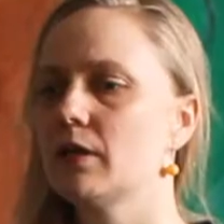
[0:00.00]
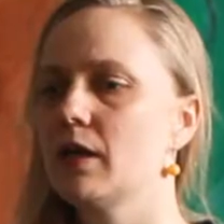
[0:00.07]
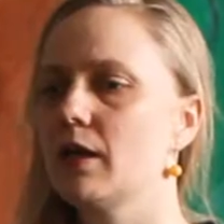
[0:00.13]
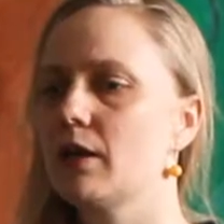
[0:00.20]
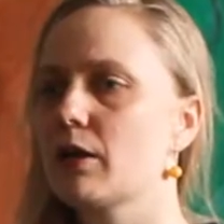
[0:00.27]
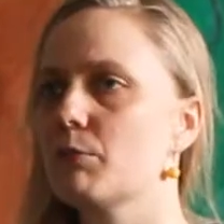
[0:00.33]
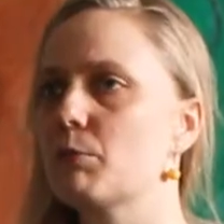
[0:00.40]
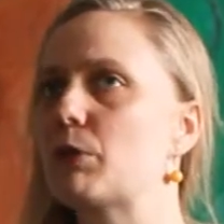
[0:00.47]
A
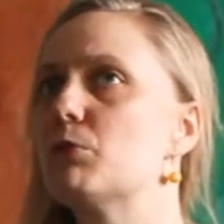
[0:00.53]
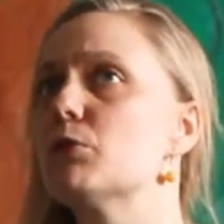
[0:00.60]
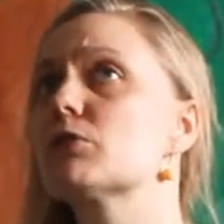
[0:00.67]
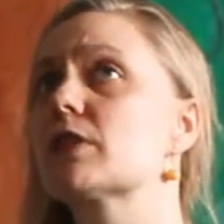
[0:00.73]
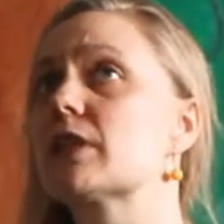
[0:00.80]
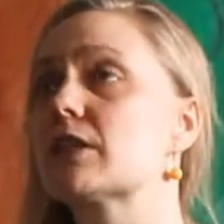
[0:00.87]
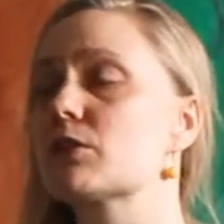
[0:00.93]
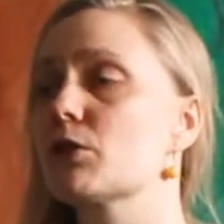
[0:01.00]
lot of my
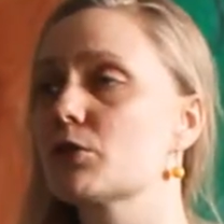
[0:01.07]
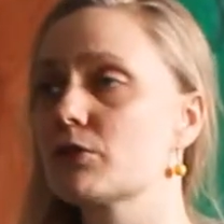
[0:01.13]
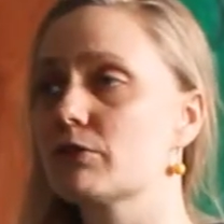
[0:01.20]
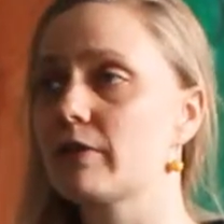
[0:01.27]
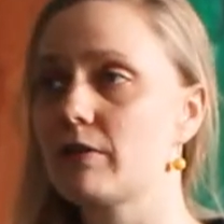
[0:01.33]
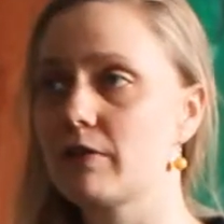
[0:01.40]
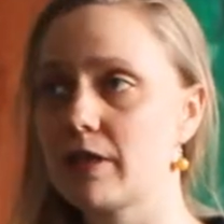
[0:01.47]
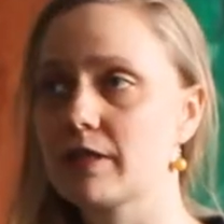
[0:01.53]
music is also
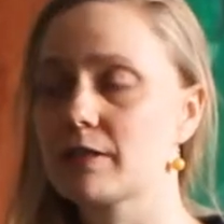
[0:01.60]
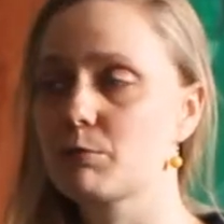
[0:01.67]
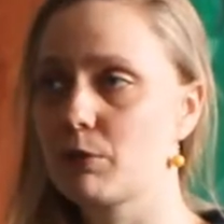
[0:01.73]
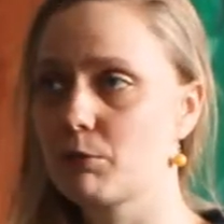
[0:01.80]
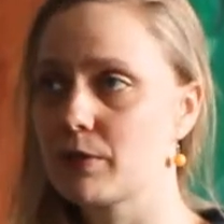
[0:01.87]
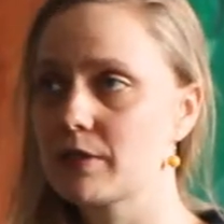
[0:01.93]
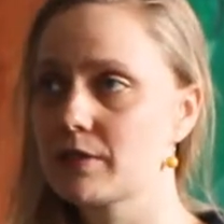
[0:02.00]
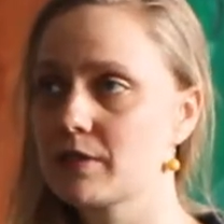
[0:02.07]
very
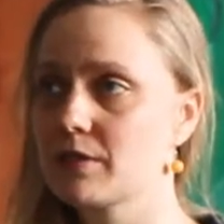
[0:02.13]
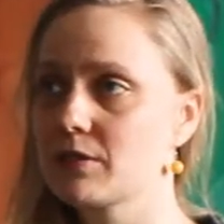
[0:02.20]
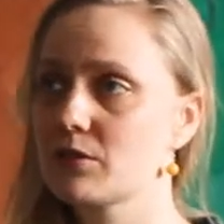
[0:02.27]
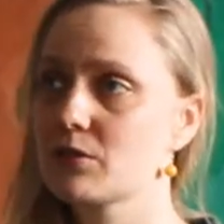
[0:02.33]
experimental,